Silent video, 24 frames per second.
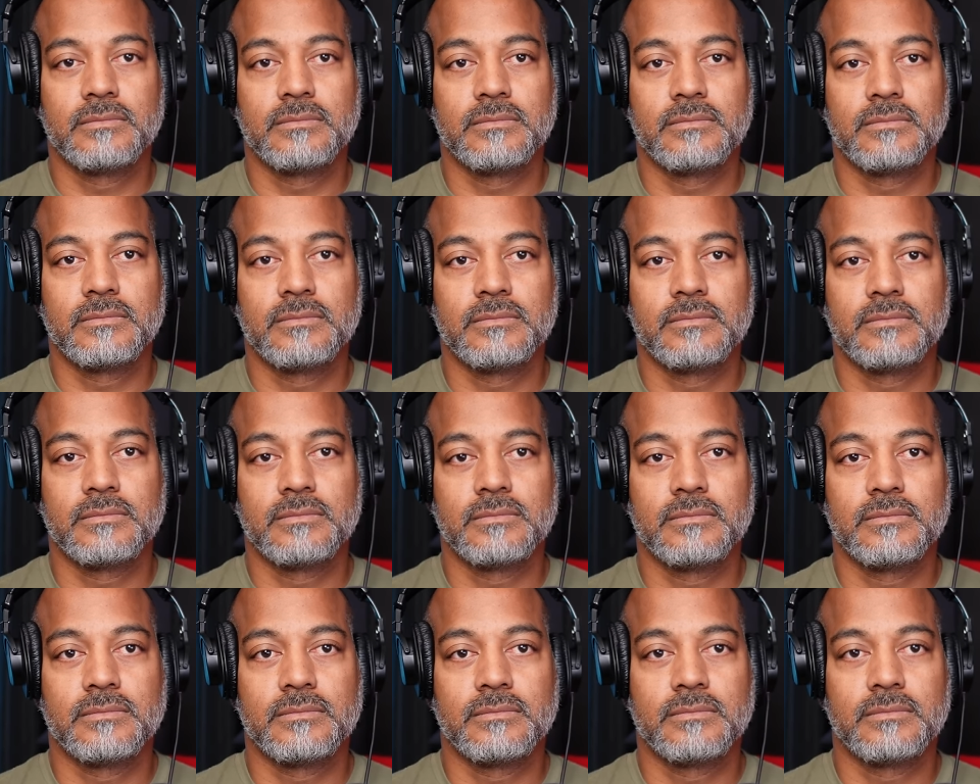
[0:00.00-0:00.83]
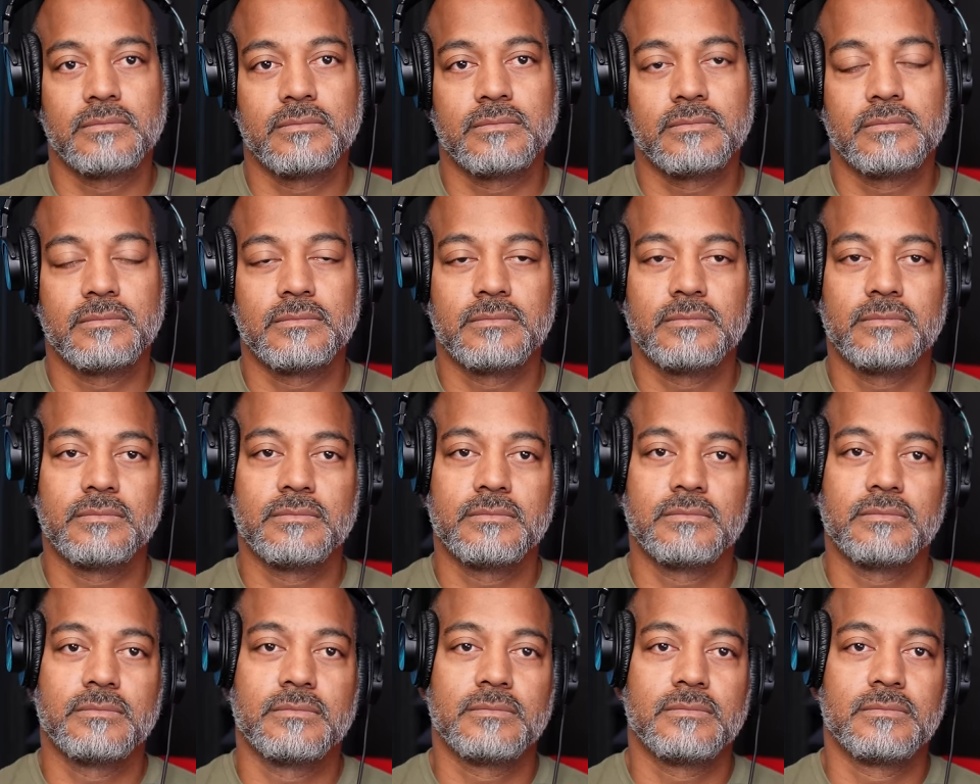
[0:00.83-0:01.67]

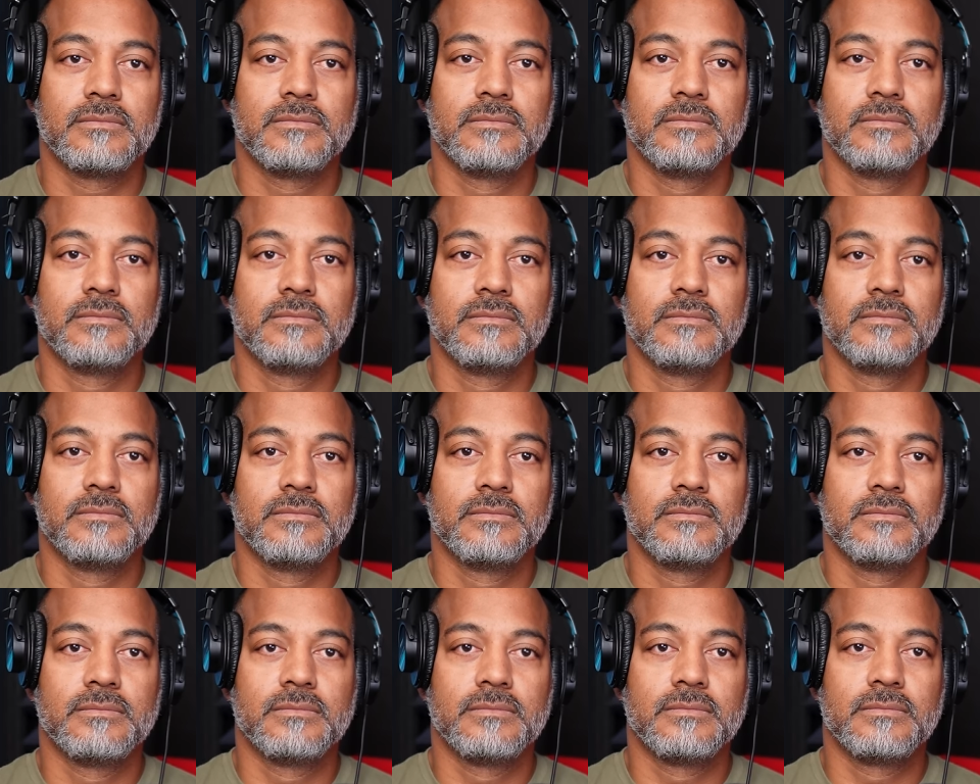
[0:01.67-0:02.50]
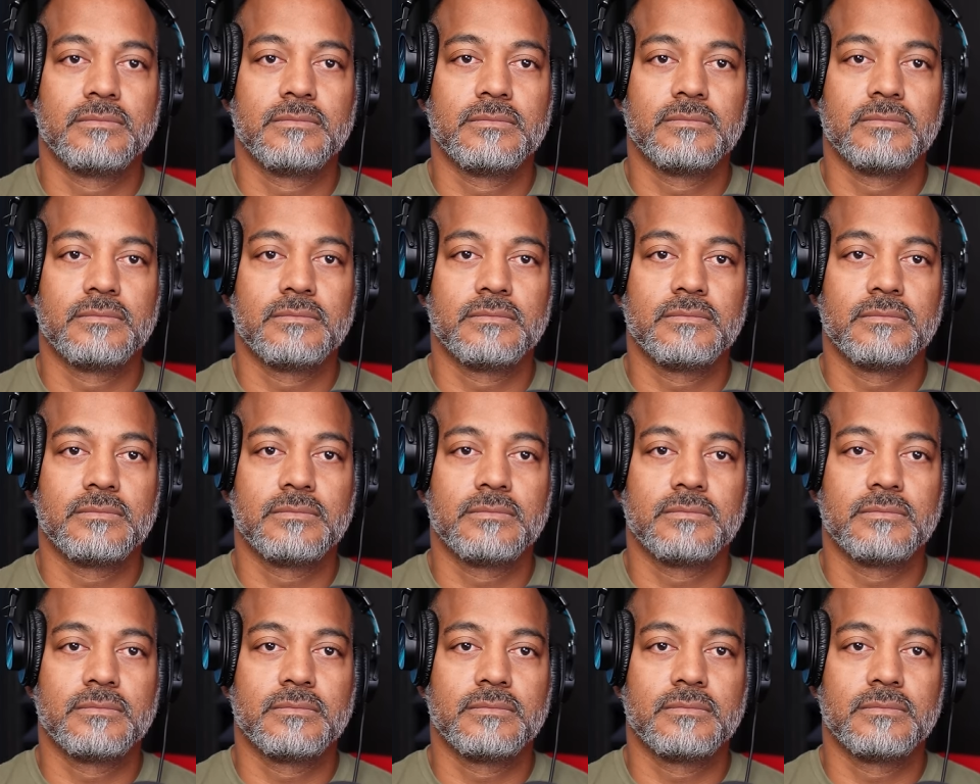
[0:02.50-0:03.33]

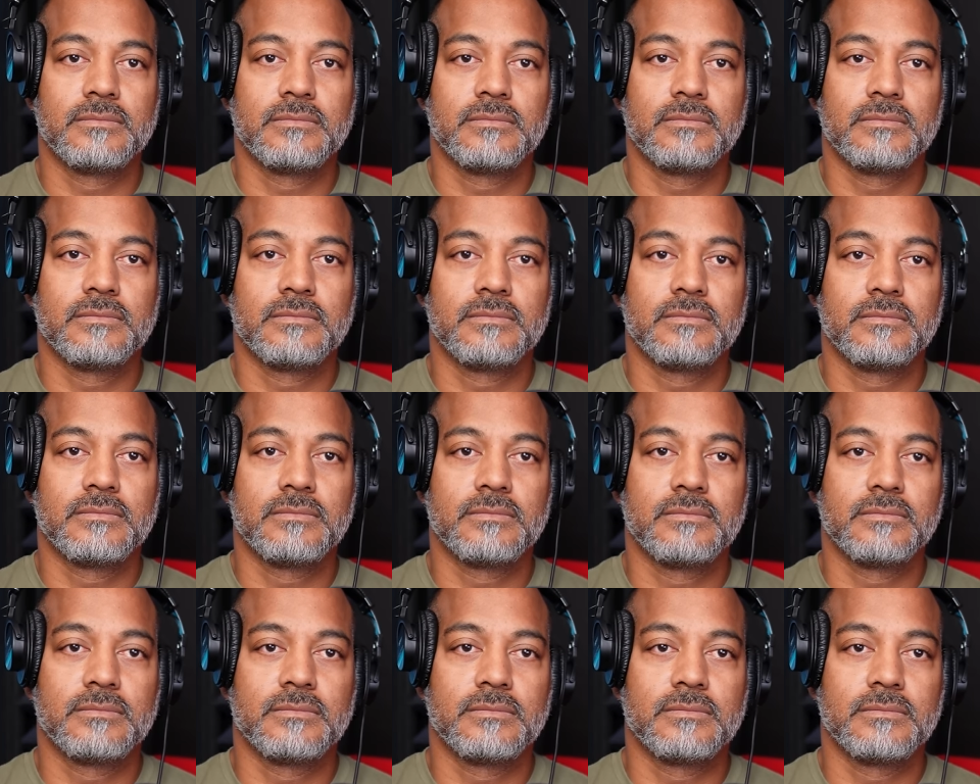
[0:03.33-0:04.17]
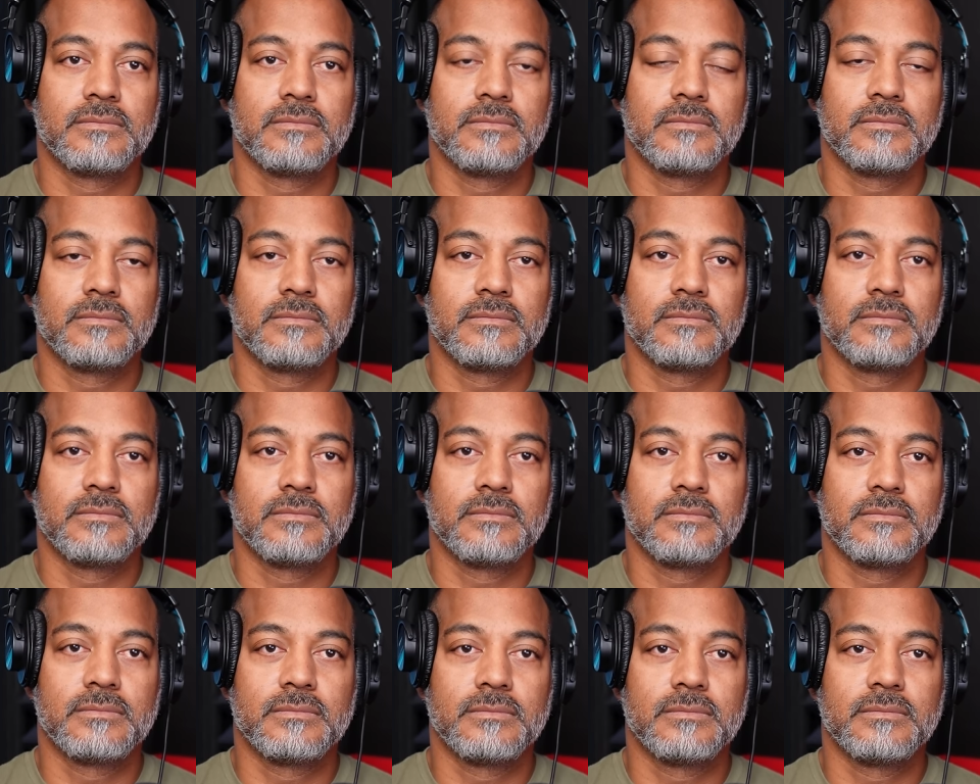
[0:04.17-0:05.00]

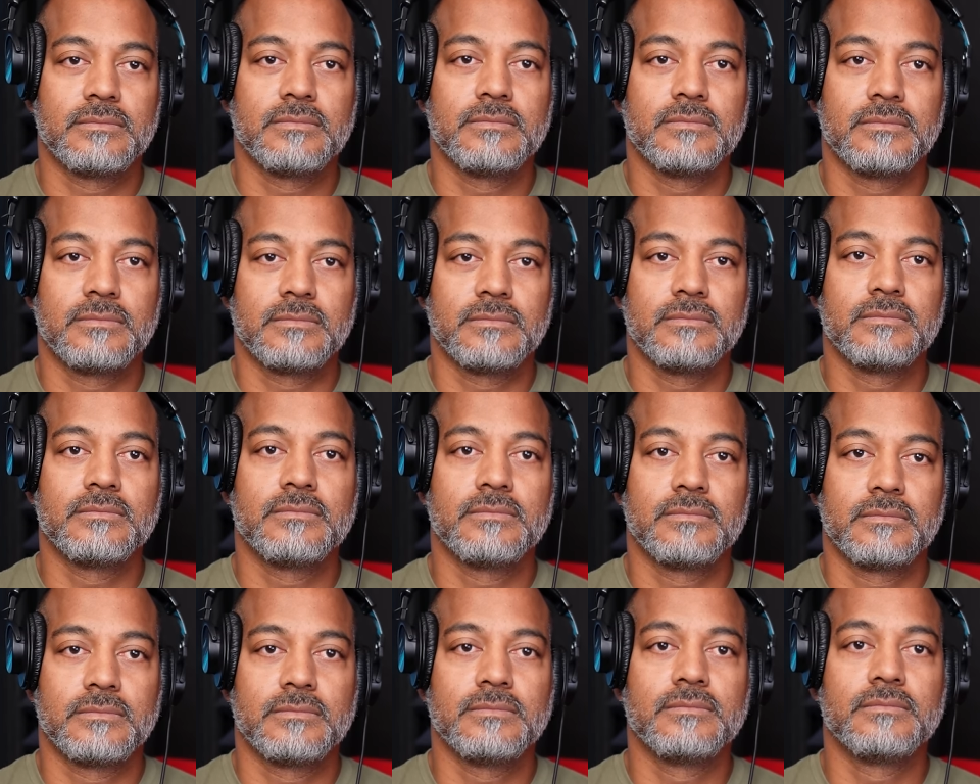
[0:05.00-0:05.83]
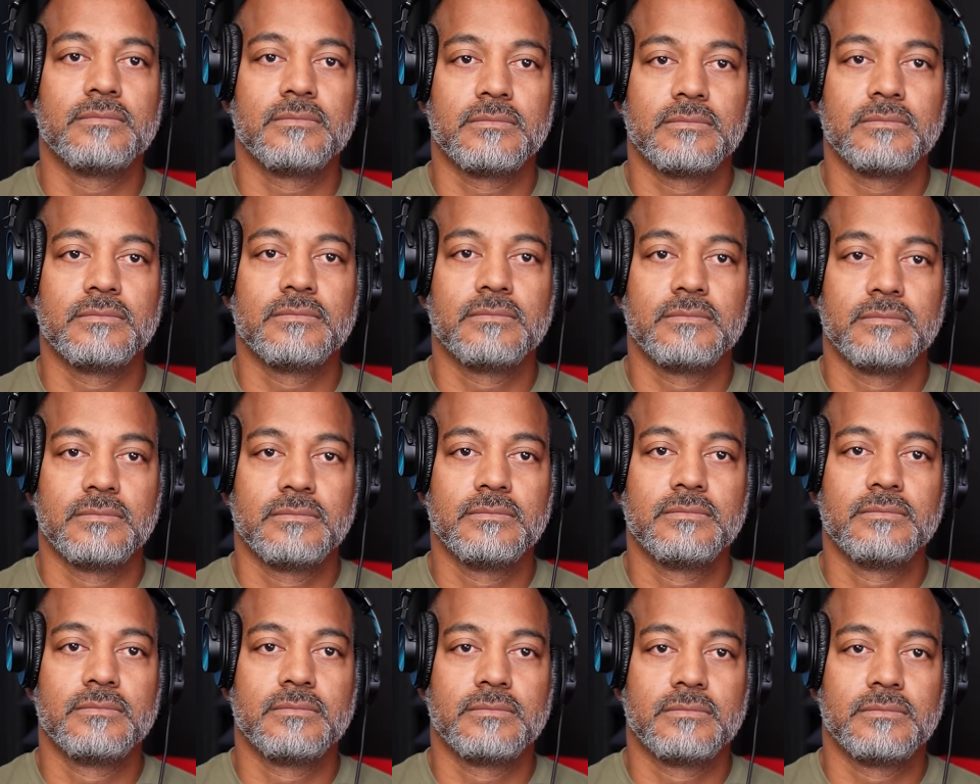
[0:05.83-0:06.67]

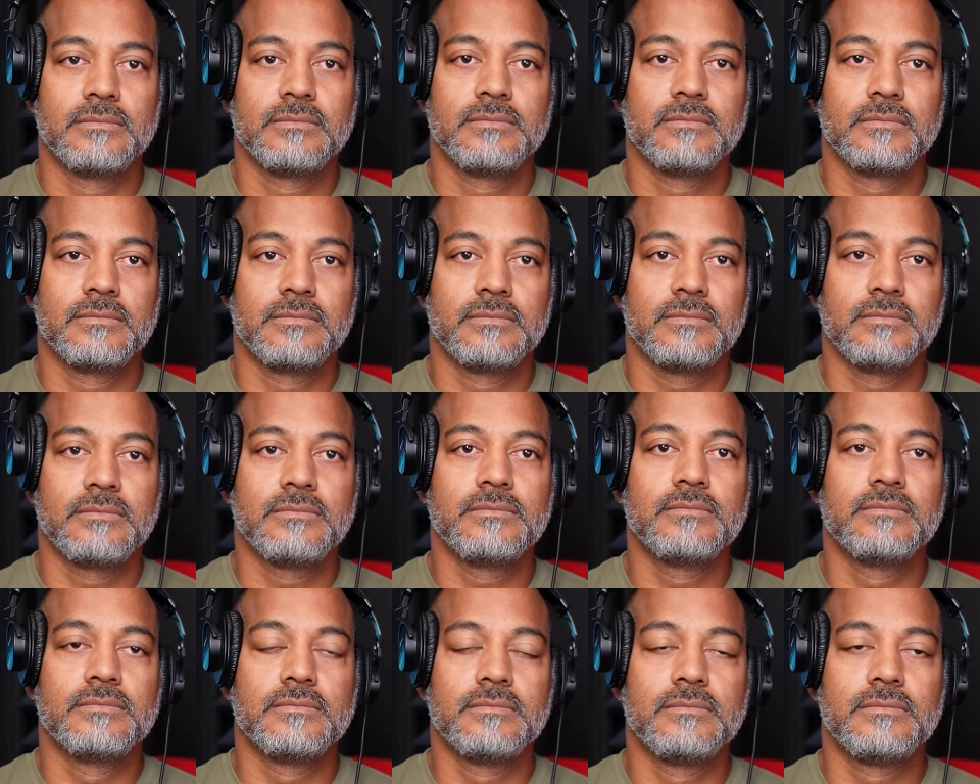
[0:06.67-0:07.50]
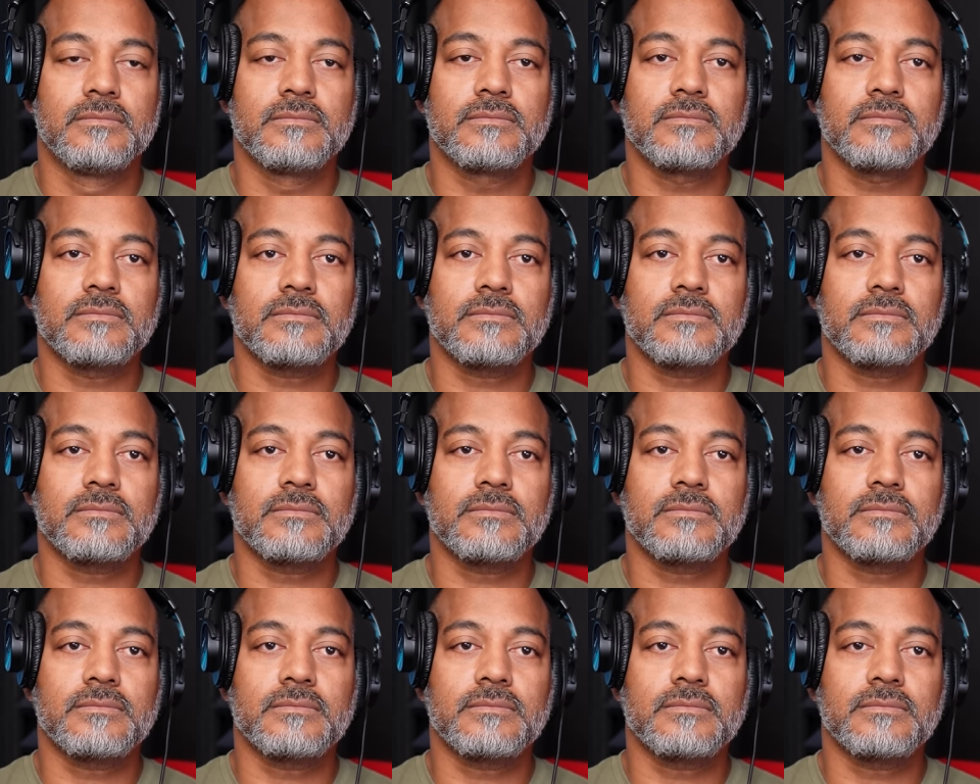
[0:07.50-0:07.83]
(silent)